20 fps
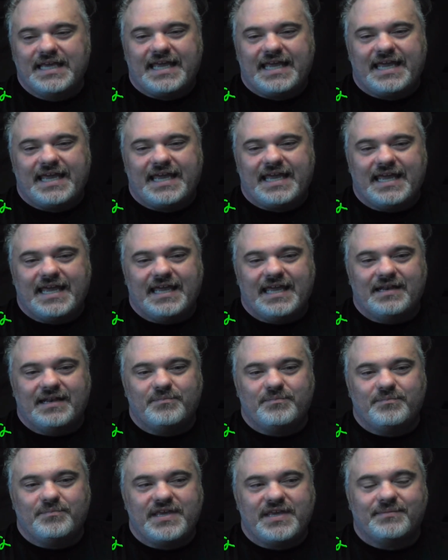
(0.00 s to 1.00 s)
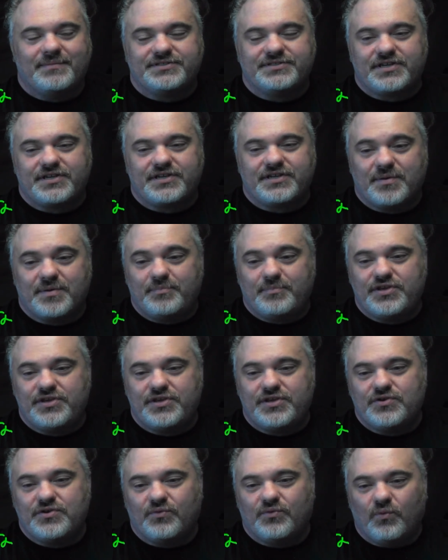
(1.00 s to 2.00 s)
and be able to
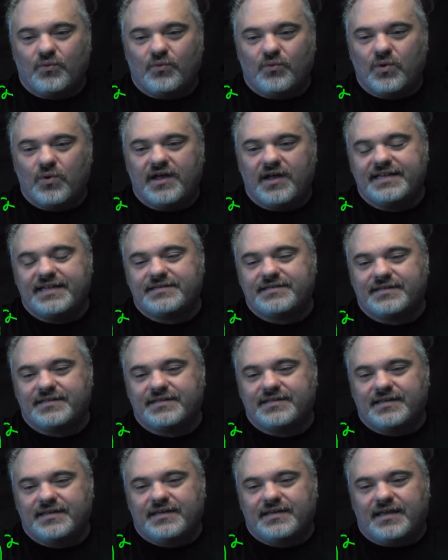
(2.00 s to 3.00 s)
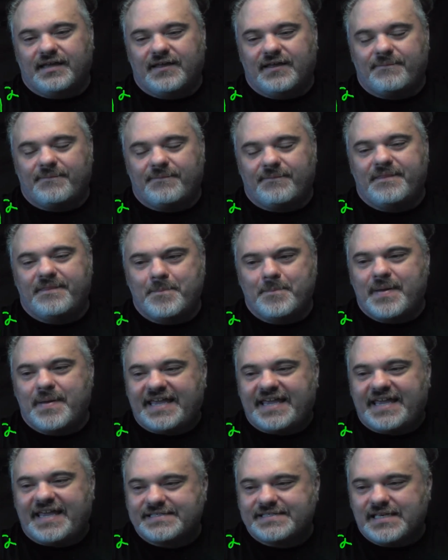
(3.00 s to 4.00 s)
compute what the
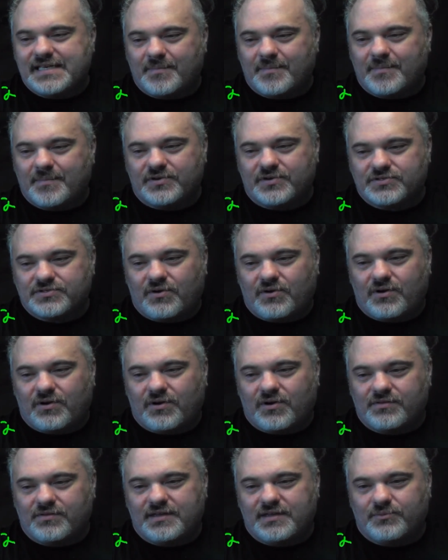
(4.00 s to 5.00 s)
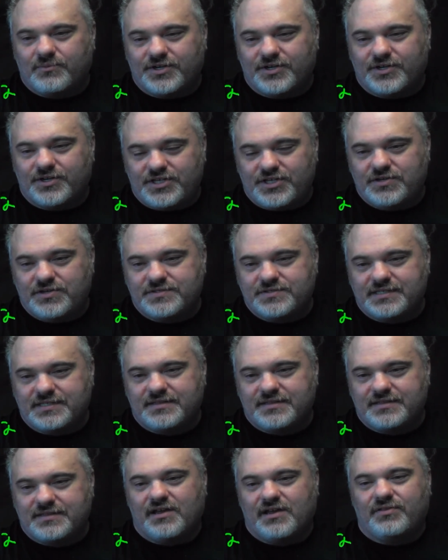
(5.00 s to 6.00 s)
base numbers are that we're
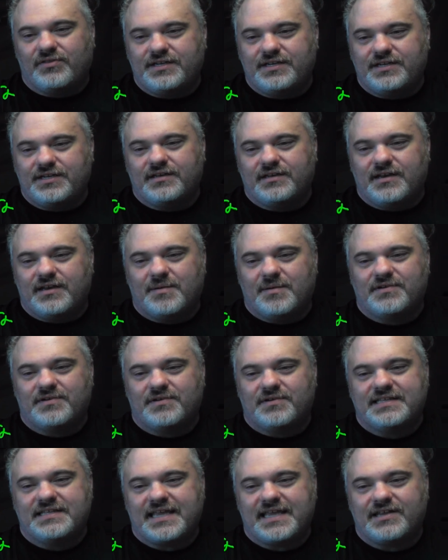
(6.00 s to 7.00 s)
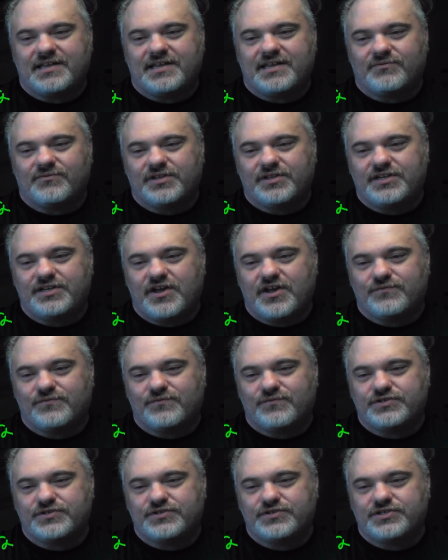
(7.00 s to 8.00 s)
using. The only number that they can really know
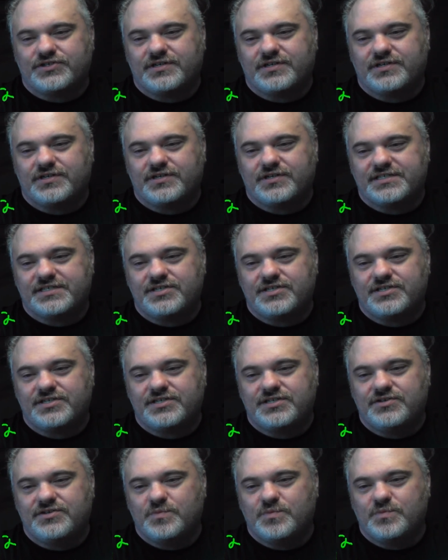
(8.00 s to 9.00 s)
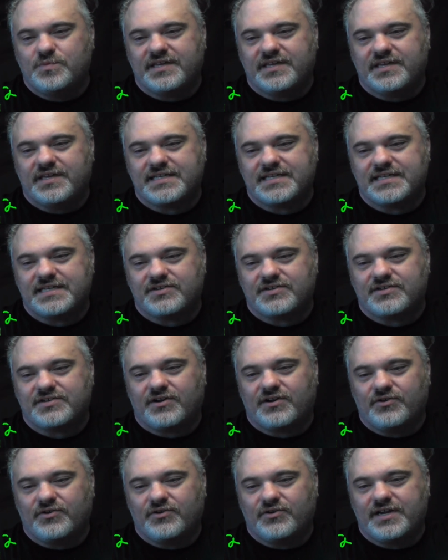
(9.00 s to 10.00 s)
for sure is 2, because that's
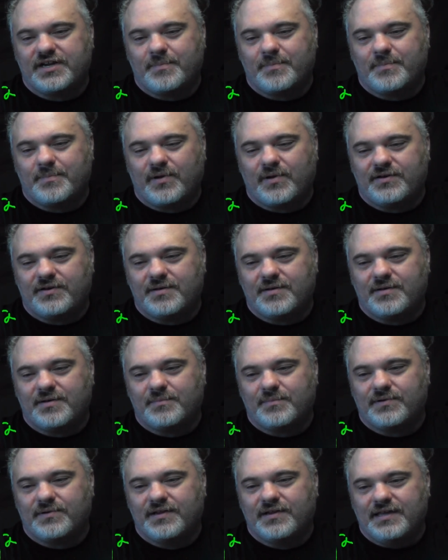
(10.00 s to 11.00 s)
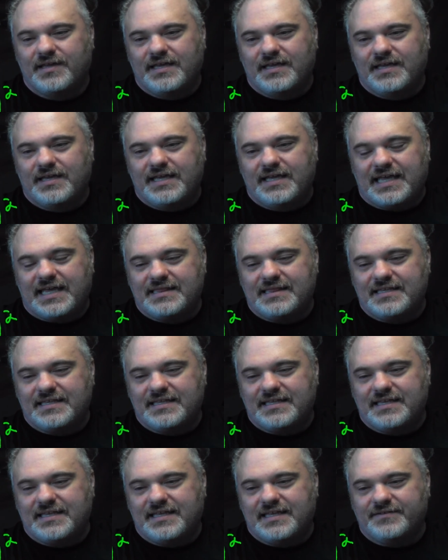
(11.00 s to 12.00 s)
our agreed upon number, and
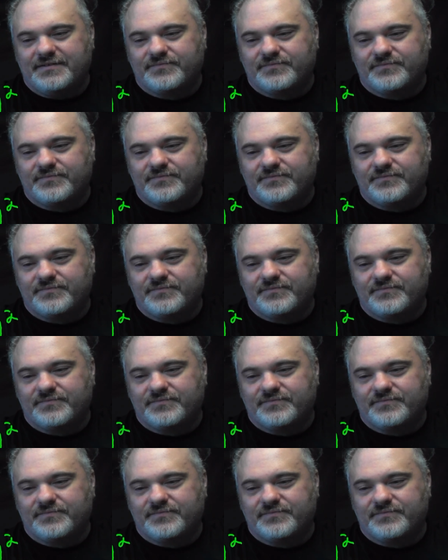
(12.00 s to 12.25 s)
then